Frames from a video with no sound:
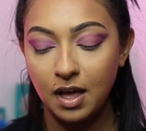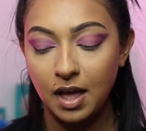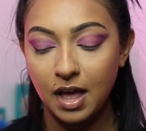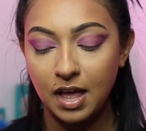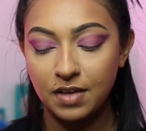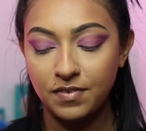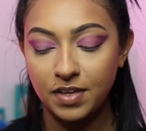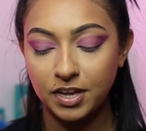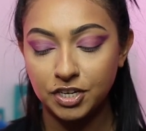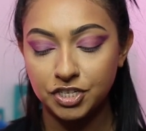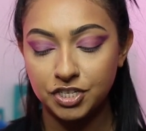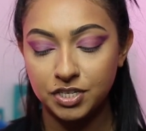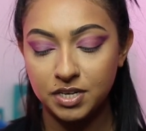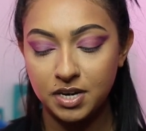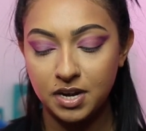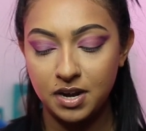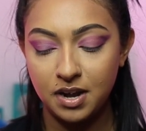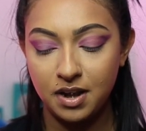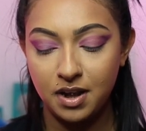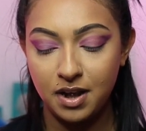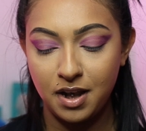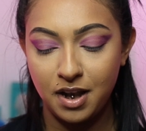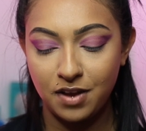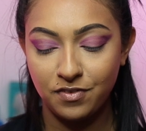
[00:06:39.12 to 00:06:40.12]
I've
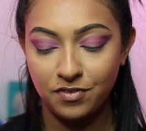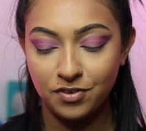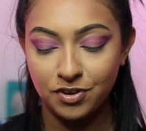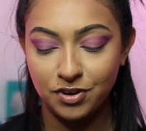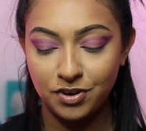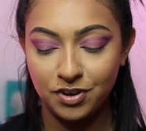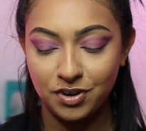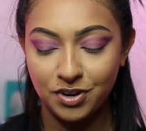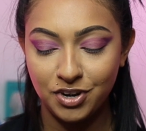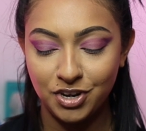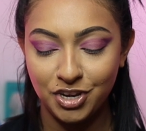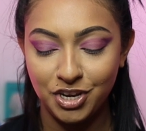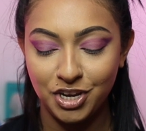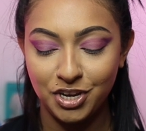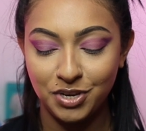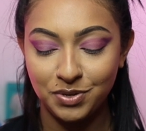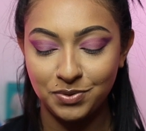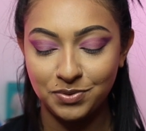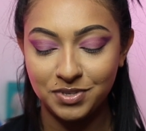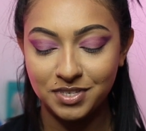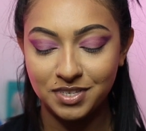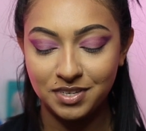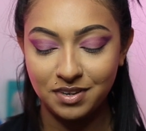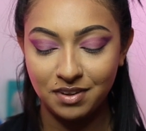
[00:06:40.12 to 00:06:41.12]
actually never
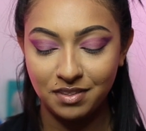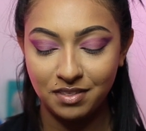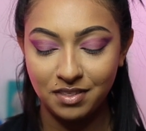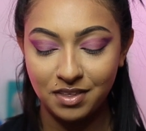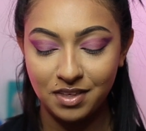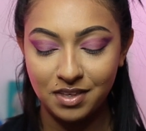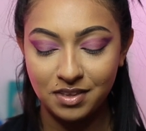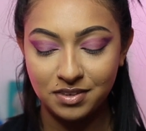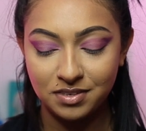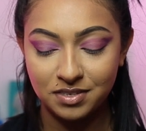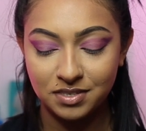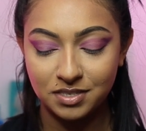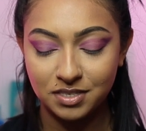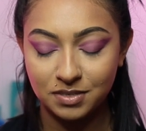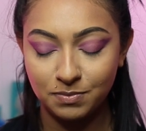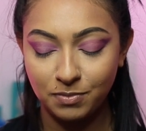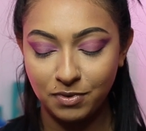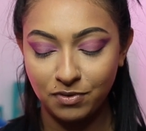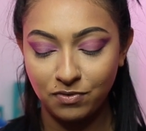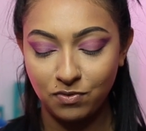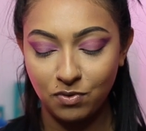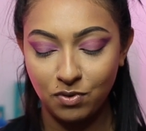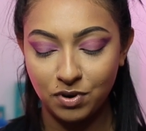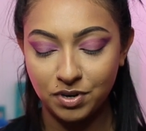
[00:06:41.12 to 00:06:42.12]
used this
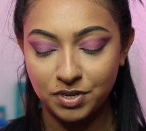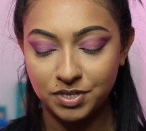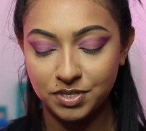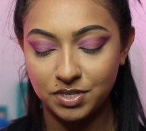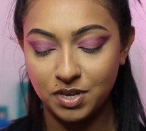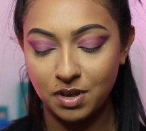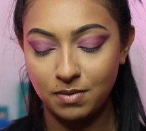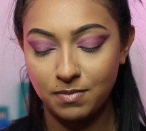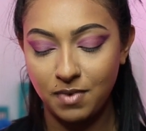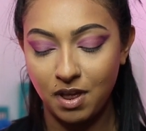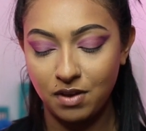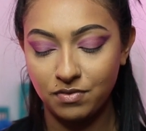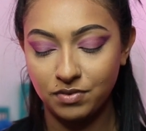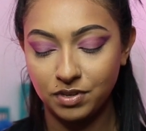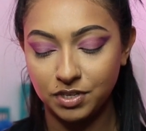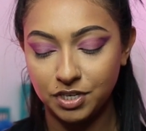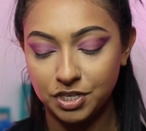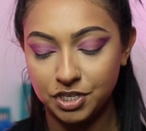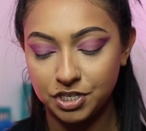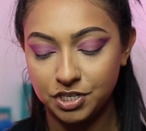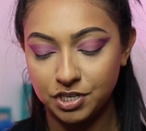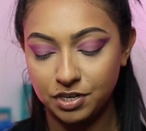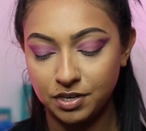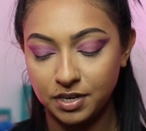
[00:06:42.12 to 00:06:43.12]
before, so I'm not really
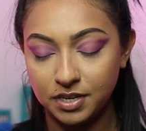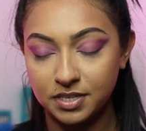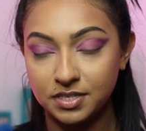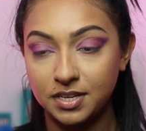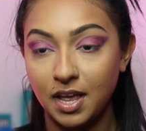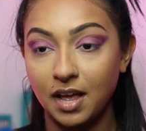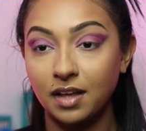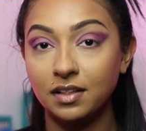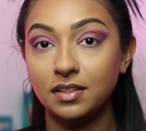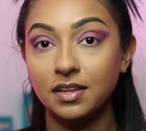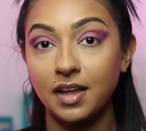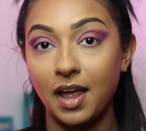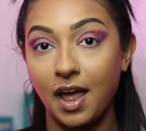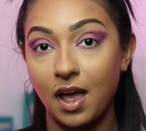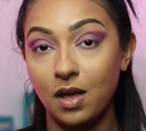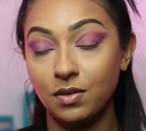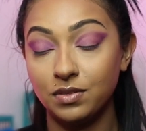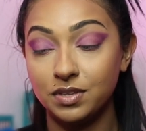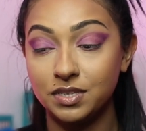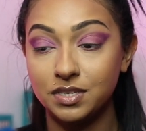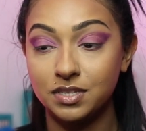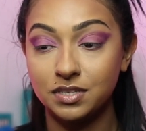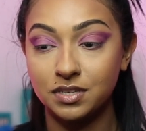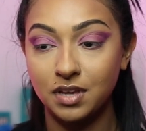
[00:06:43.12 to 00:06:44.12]
sure exactly how
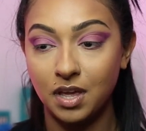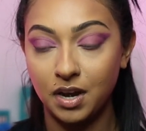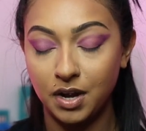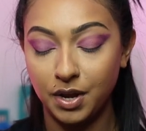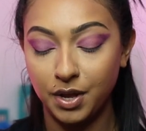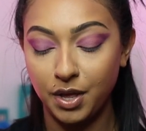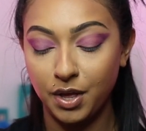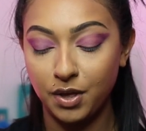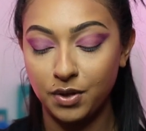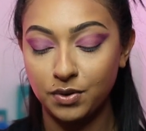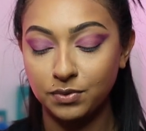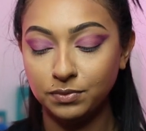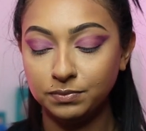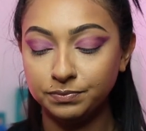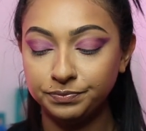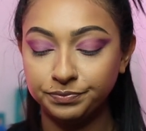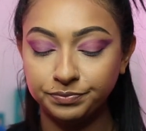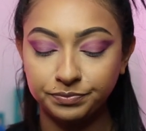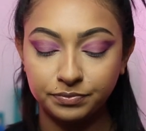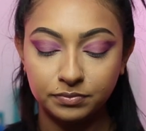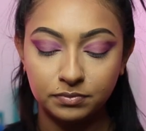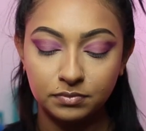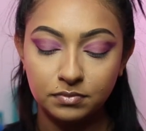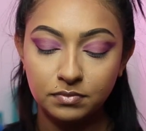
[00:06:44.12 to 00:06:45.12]
this is going to go. So
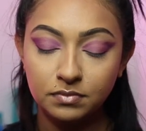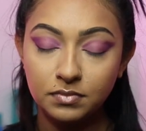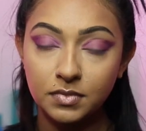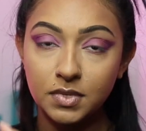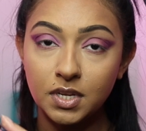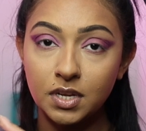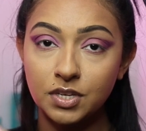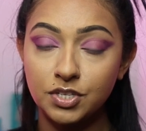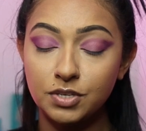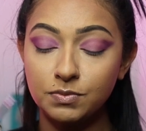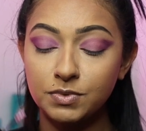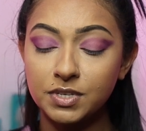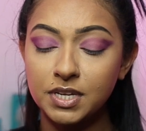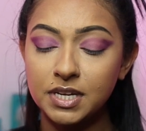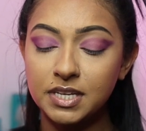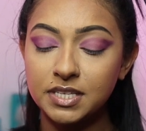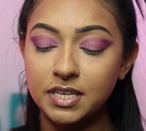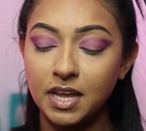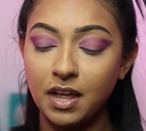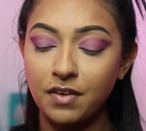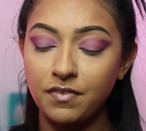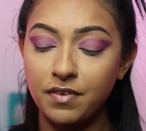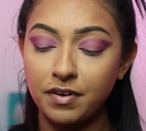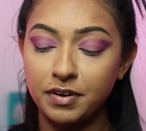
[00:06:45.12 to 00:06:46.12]
I'm just going to
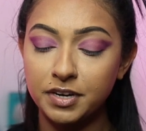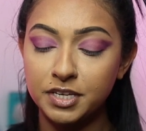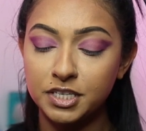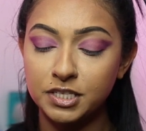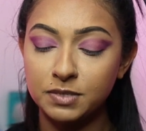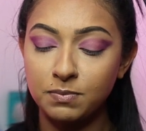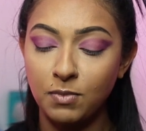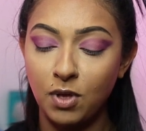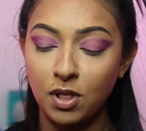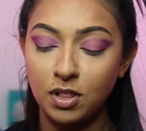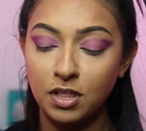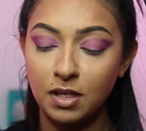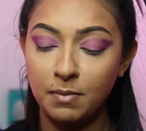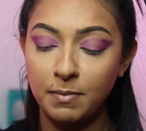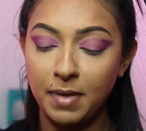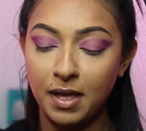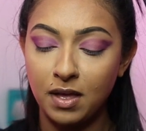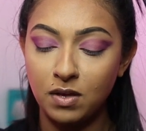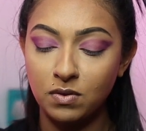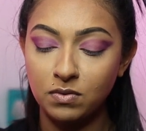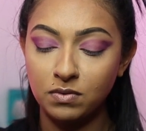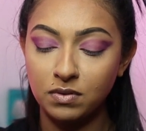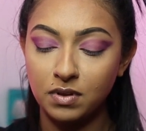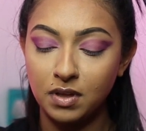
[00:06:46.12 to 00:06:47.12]
take a very small
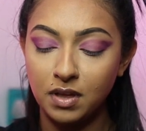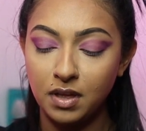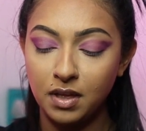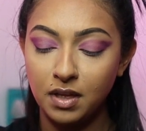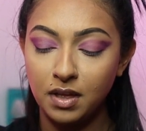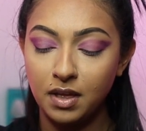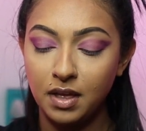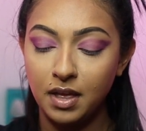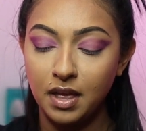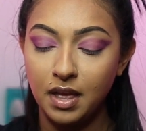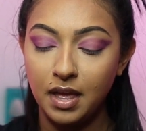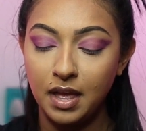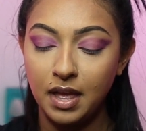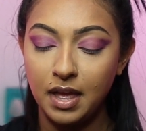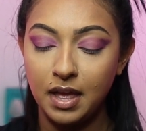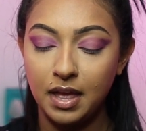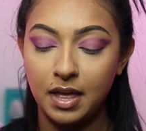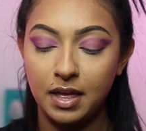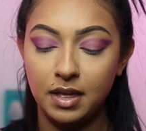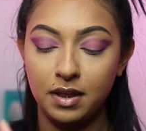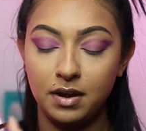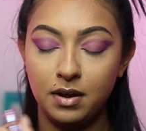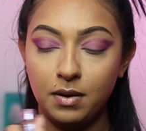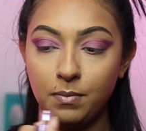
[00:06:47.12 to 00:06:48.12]
amount
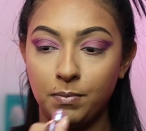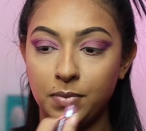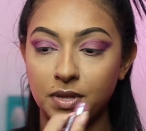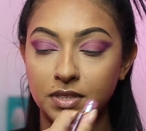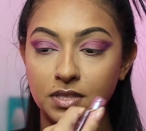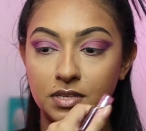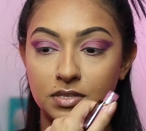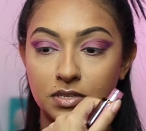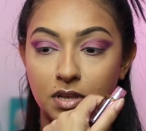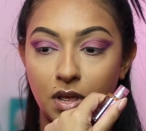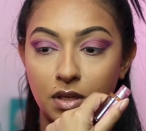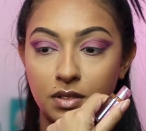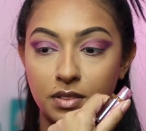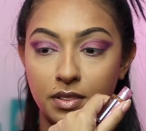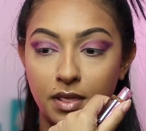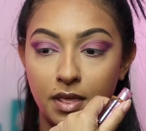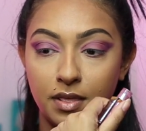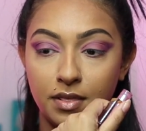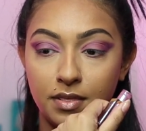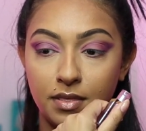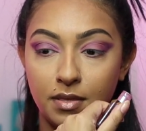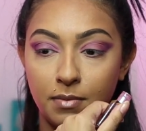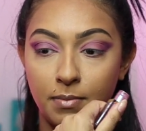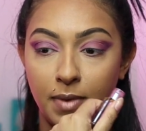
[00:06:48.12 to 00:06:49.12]
and put this on
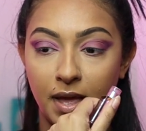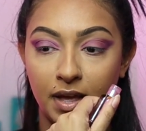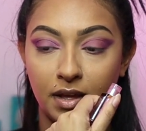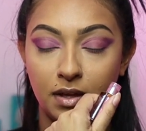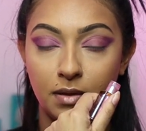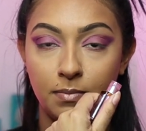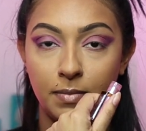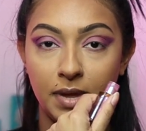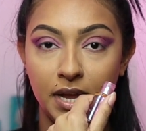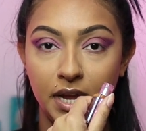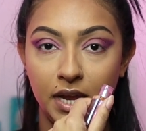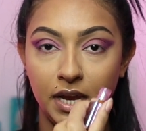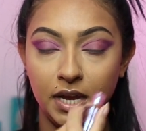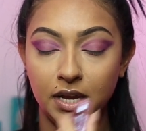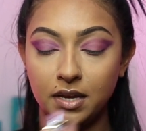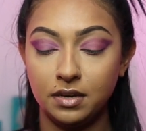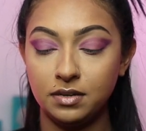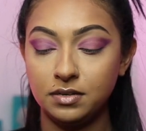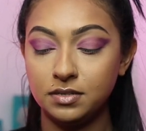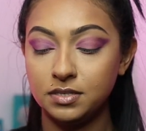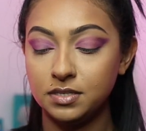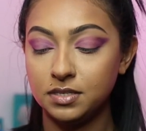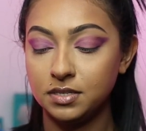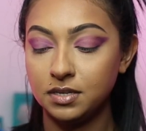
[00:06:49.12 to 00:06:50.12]
the back of my
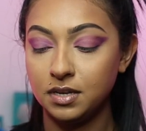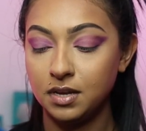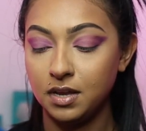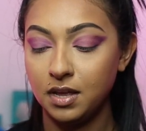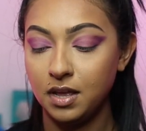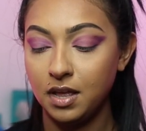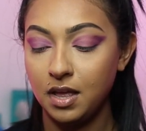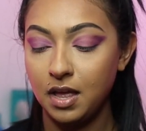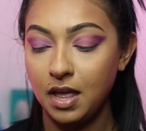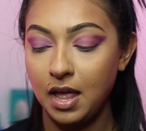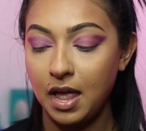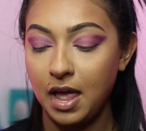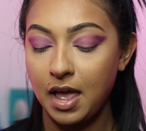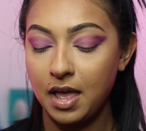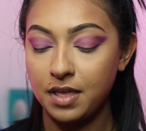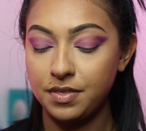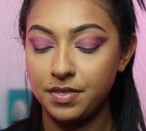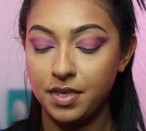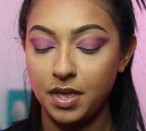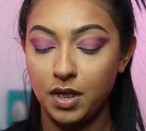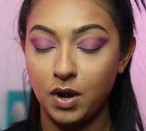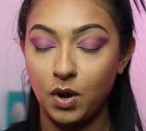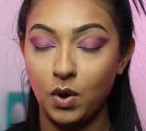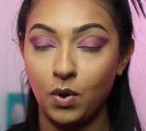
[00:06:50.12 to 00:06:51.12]
hand
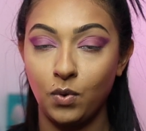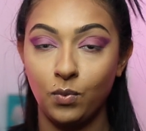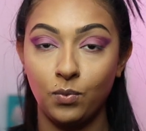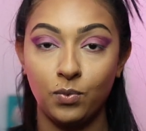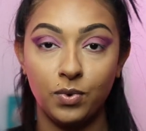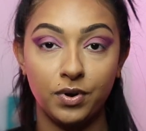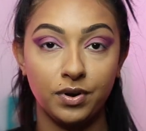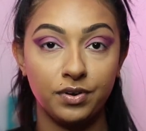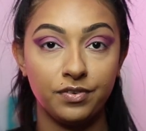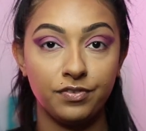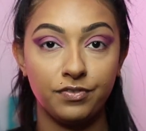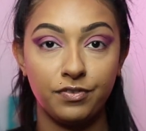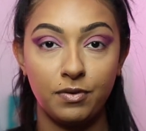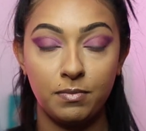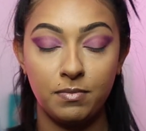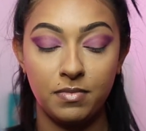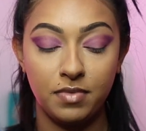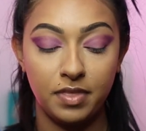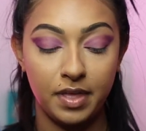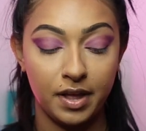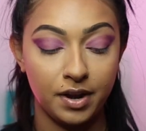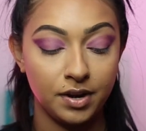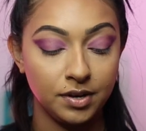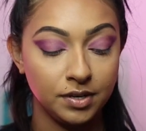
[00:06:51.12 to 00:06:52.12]
and then work
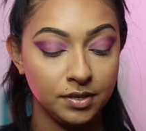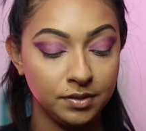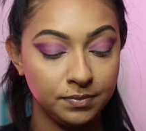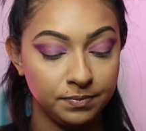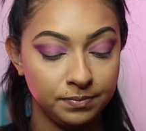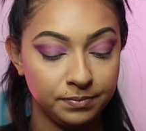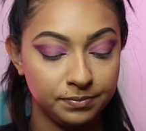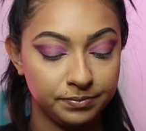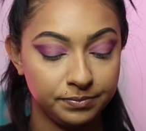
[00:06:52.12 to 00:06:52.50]
from there.